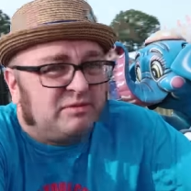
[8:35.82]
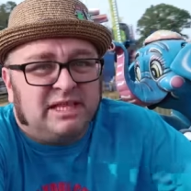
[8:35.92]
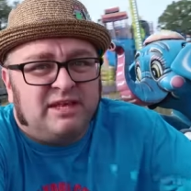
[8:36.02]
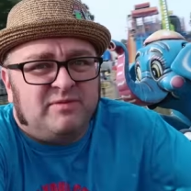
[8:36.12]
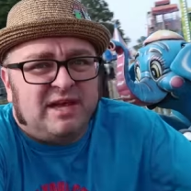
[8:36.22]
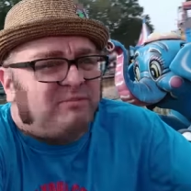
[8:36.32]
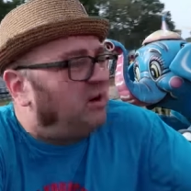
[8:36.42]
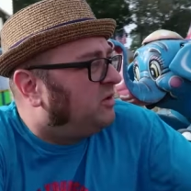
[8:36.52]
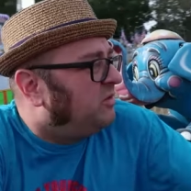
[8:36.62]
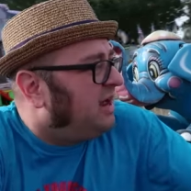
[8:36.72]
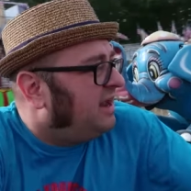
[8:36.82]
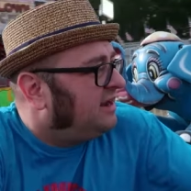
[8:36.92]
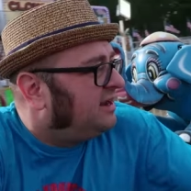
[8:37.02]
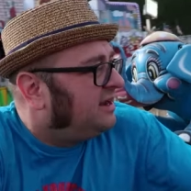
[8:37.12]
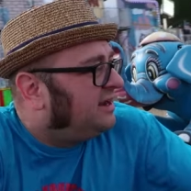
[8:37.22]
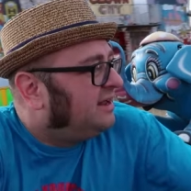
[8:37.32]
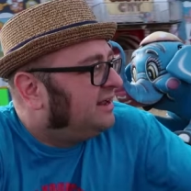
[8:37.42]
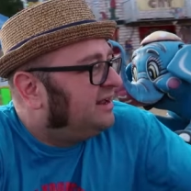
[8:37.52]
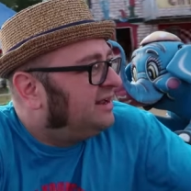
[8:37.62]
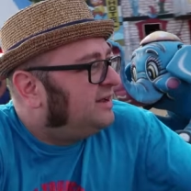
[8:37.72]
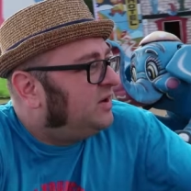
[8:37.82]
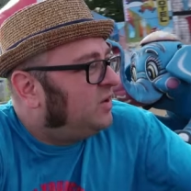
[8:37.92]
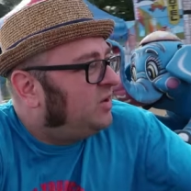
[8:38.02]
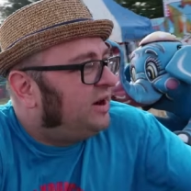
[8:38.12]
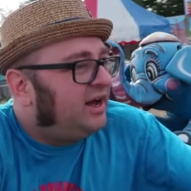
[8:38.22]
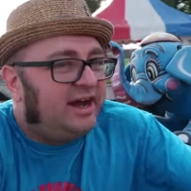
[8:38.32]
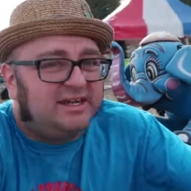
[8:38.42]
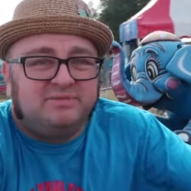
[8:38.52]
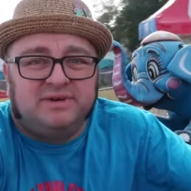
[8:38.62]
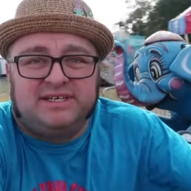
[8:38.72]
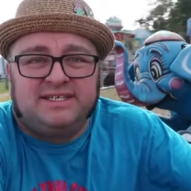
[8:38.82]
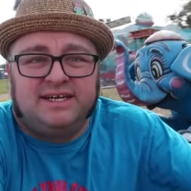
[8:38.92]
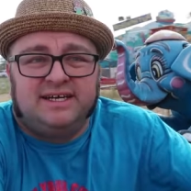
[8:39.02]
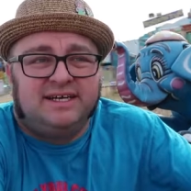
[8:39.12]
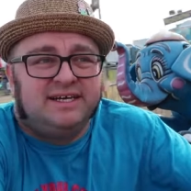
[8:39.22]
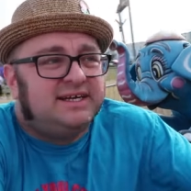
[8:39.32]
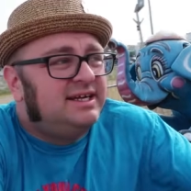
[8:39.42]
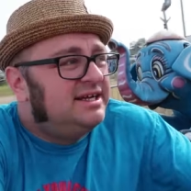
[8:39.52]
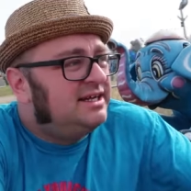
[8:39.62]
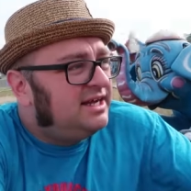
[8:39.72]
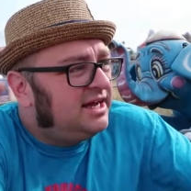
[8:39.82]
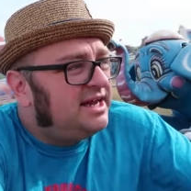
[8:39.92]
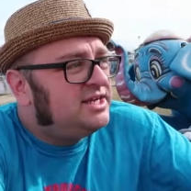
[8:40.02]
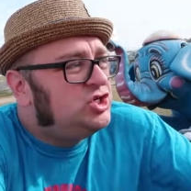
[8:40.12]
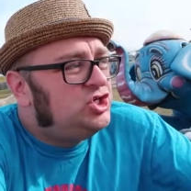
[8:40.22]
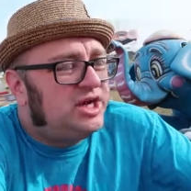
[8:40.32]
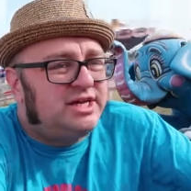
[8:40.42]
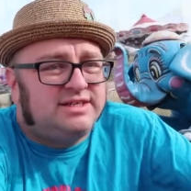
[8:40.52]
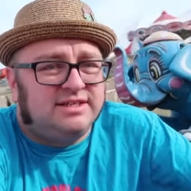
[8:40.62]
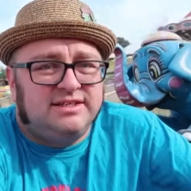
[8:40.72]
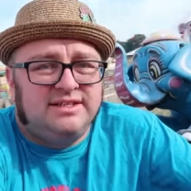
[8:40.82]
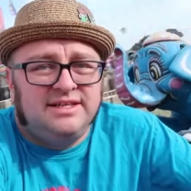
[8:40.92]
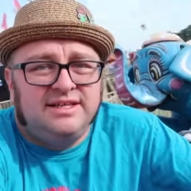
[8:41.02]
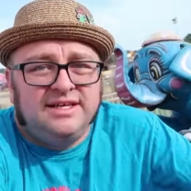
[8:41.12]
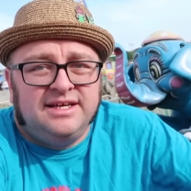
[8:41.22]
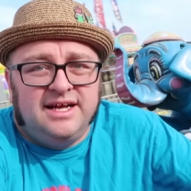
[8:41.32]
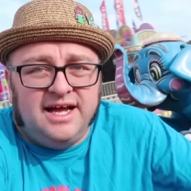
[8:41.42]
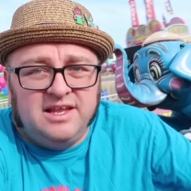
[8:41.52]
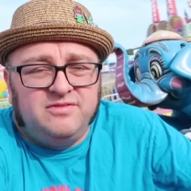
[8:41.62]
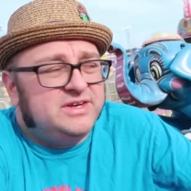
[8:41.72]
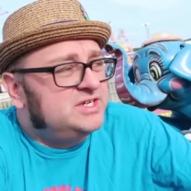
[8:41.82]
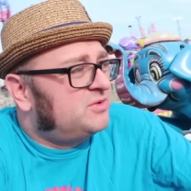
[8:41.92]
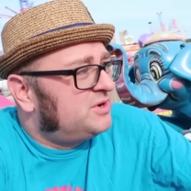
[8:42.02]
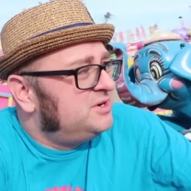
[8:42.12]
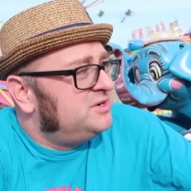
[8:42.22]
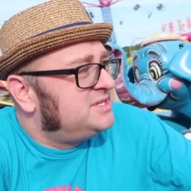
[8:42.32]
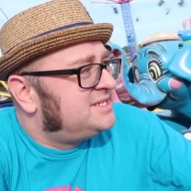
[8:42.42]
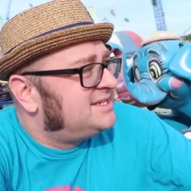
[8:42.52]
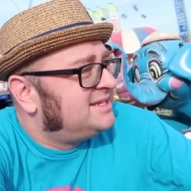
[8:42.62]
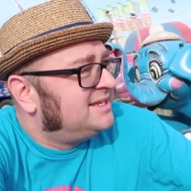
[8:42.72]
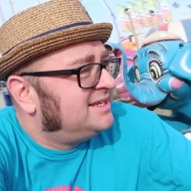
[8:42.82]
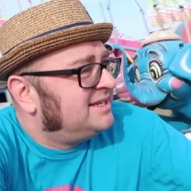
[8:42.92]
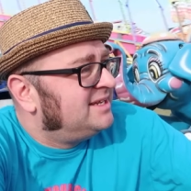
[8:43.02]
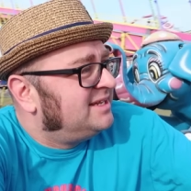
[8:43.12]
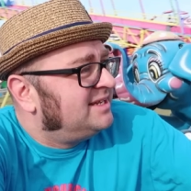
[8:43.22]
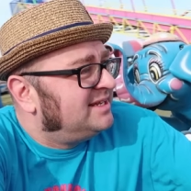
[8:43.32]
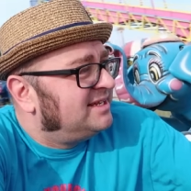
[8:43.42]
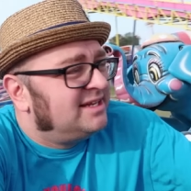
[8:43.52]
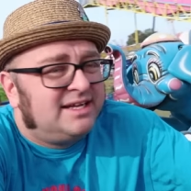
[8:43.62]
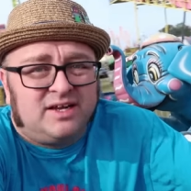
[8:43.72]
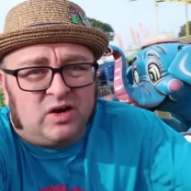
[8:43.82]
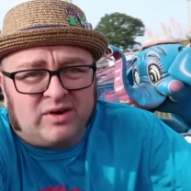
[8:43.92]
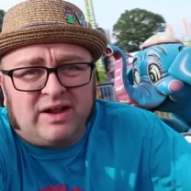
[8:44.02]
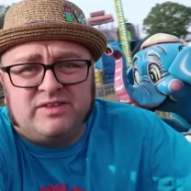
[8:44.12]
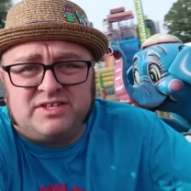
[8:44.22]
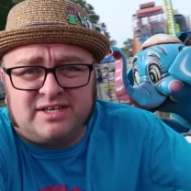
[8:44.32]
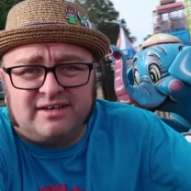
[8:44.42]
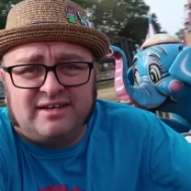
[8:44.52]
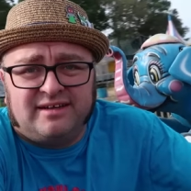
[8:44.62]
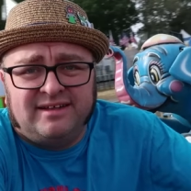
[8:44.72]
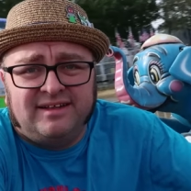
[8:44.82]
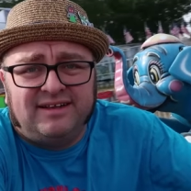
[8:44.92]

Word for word: can lift me up all the way or not, but yeah, nice gentle elephant cruise around the circle.